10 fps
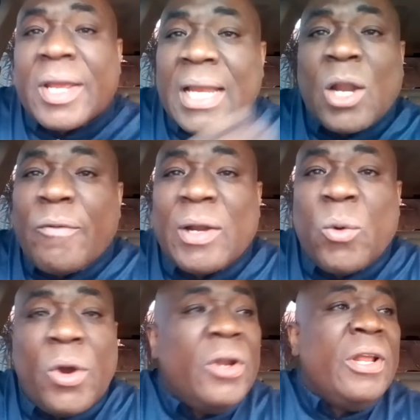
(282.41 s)
cricket all over
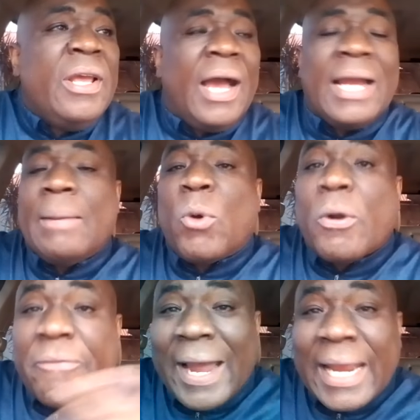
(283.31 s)
the world and them
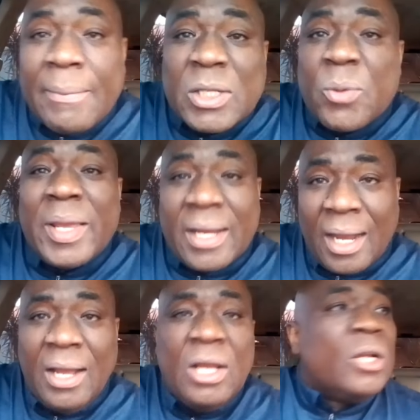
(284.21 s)
couldn't find him in
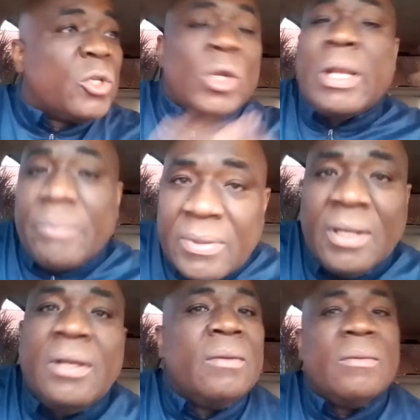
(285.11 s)
Jamaica. So them
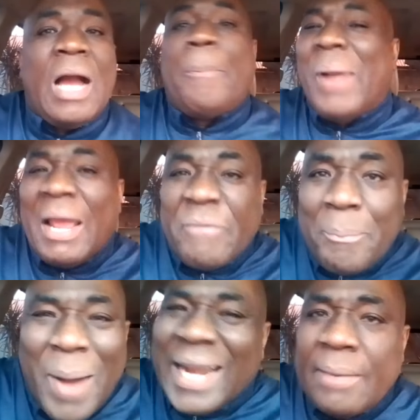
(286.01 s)
applied
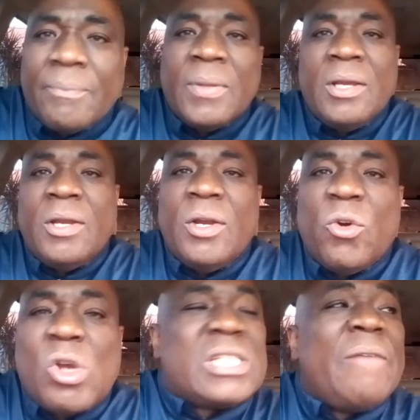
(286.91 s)
to ban him.
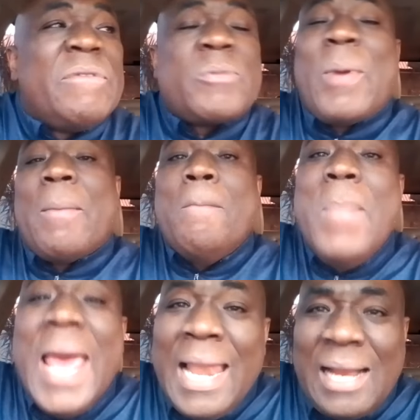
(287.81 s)
Russell have spent
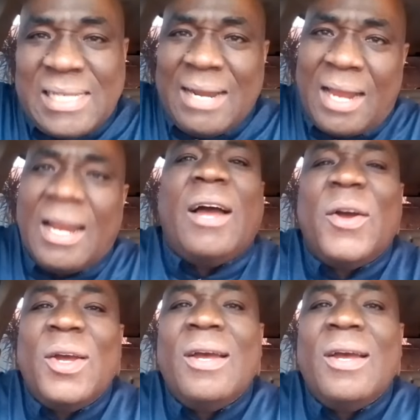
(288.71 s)
millions of dollars.